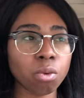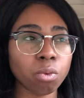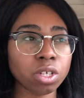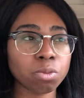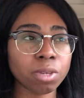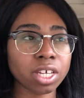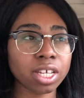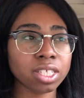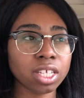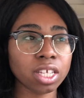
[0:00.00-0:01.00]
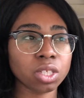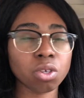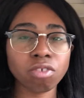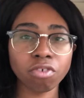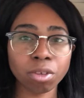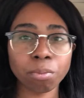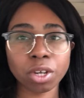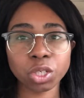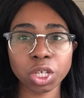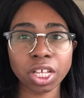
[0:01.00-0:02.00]
which, because it's good for
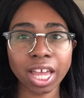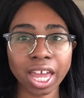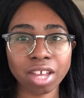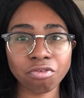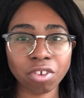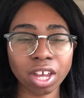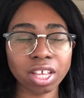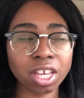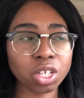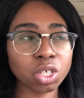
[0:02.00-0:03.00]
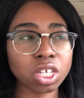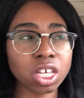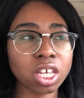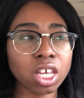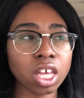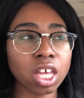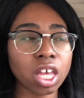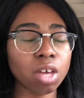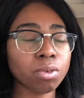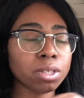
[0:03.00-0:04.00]
depression and for ADHD,
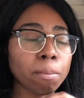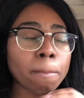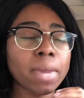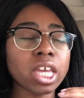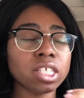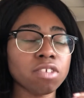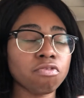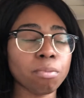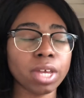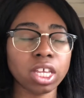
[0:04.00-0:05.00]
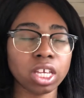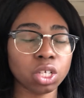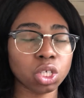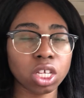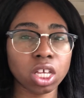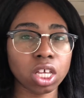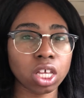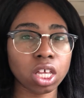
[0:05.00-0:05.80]
it was amazing for my ADHD.